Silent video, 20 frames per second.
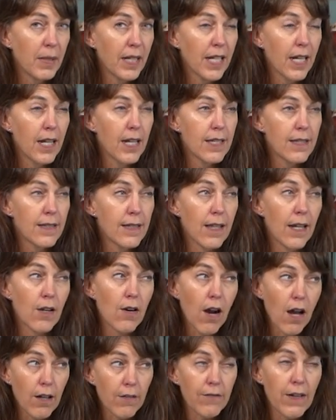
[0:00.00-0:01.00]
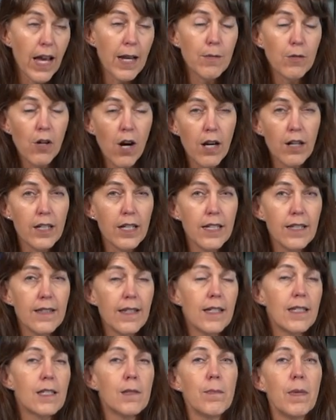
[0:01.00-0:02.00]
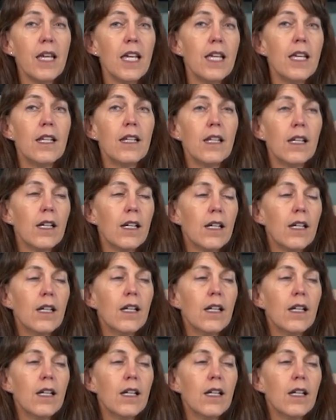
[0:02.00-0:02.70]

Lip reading: because they're all fiber artists that spin,